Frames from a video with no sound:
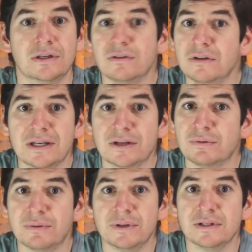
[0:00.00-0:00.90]
You don't need
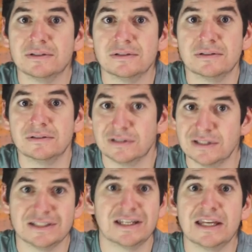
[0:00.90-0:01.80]
equipment,
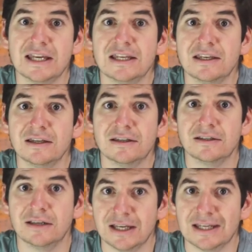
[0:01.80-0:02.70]
just stay in
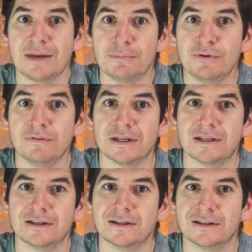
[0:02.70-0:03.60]
and get
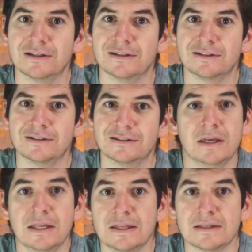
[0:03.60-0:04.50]
moving.
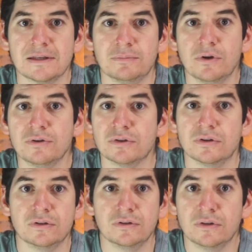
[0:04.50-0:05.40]
In that same
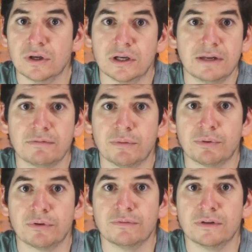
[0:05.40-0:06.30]
notion, you can even
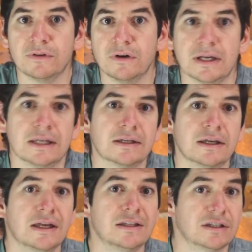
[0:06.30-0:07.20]
improve your diet.
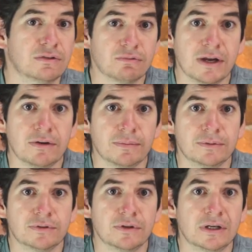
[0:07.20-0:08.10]
It's a great
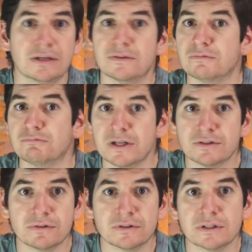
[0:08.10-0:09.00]
opportunity because
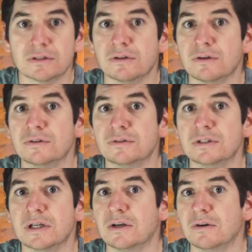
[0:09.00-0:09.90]
restaurants are
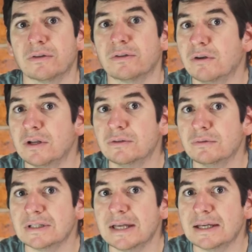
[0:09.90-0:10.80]
closed or they're only
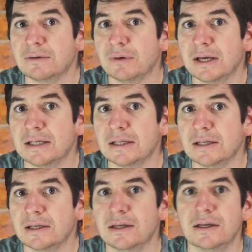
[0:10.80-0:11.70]
doing takeaway.
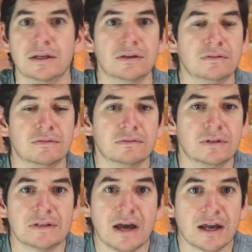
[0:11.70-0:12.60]

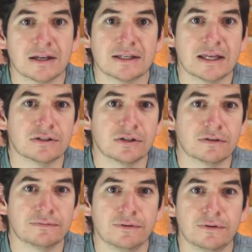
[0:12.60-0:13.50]
It's harder to get
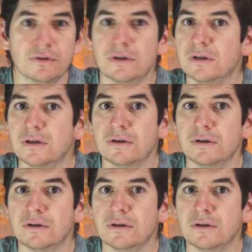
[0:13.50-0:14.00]
junk food.